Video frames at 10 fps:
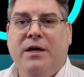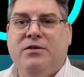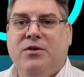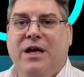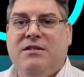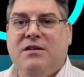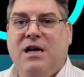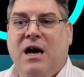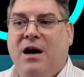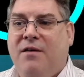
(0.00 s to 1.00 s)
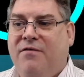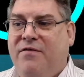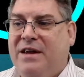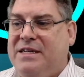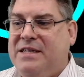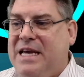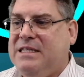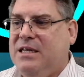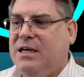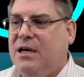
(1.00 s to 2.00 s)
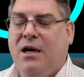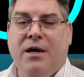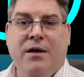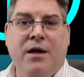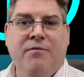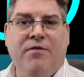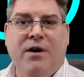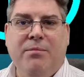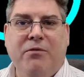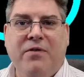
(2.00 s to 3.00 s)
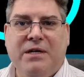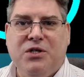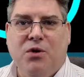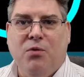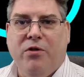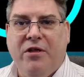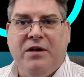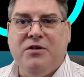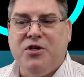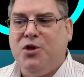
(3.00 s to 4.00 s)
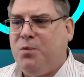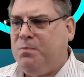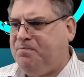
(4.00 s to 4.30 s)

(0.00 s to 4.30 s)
And so that's fantastic and very professional thing to do.